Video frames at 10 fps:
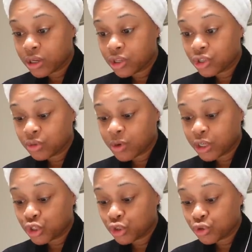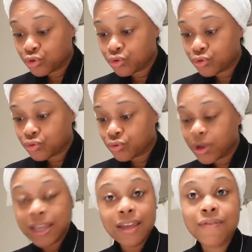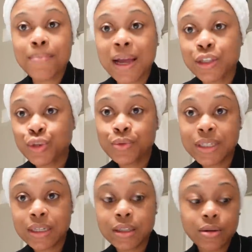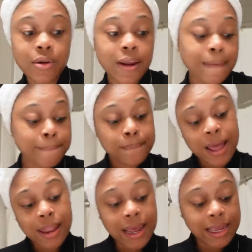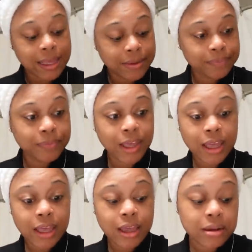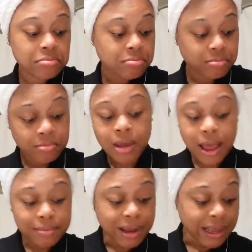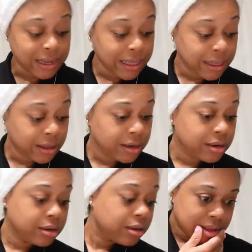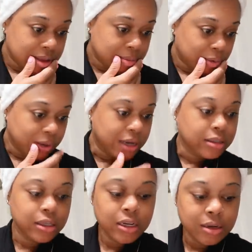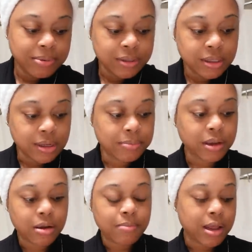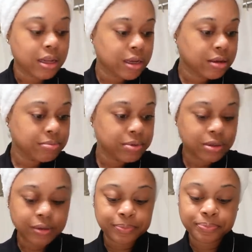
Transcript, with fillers: just wanted to give my two cents on it. I like it, and I'd buy it again. Um, what else? I need to put something on my lips.